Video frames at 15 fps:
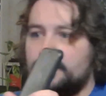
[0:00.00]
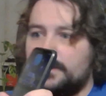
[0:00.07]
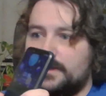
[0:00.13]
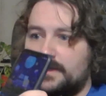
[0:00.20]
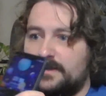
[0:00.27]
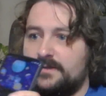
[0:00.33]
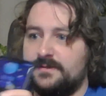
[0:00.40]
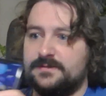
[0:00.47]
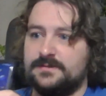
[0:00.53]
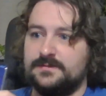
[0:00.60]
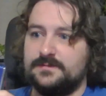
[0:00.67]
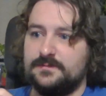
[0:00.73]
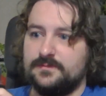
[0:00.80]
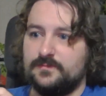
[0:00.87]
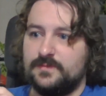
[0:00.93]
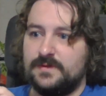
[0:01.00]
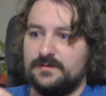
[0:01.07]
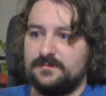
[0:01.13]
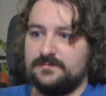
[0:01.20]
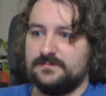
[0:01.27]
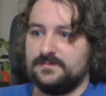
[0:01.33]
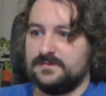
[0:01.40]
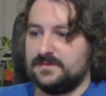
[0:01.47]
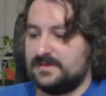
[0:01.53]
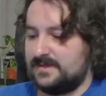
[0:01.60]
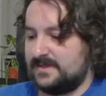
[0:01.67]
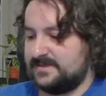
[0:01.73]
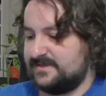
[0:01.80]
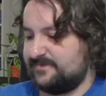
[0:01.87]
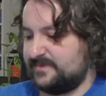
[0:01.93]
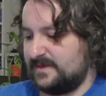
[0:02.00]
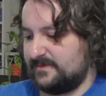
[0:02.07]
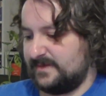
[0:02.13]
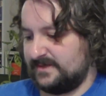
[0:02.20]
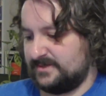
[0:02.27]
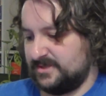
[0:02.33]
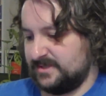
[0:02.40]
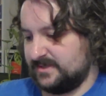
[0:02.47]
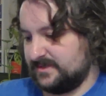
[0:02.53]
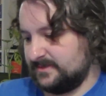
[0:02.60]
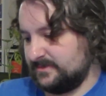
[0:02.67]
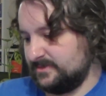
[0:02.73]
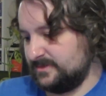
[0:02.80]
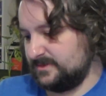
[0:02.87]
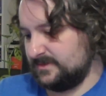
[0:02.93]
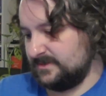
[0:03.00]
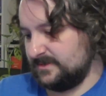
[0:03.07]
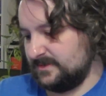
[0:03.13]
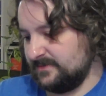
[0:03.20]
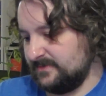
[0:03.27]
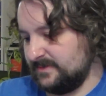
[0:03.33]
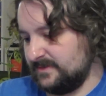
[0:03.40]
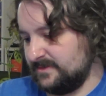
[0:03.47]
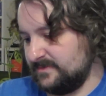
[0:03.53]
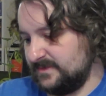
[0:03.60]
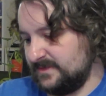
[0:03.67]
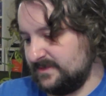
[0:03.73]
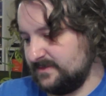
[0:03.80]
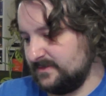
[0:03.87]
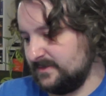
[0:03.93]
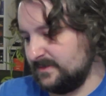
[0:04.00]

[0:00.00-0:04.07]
And, well, as if by magic, I'll just get rid of some of these